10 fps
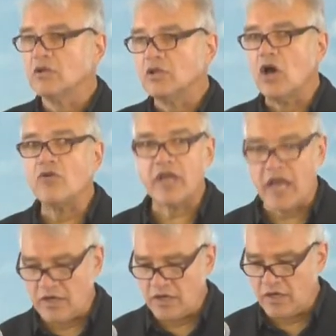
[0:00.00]

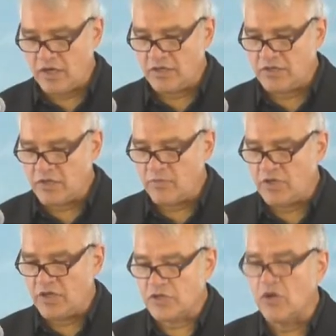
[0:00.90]
located in
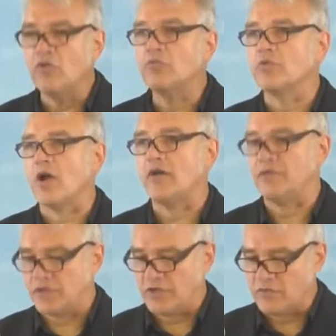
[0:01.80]
Timothy's home
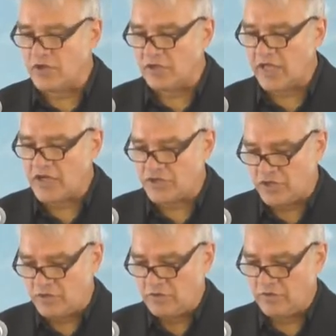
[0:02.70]
province of
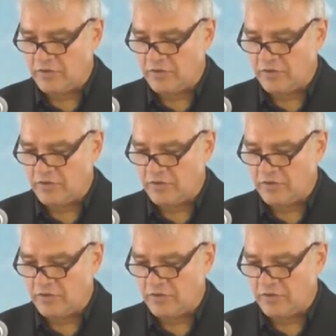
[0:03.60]
Galatia.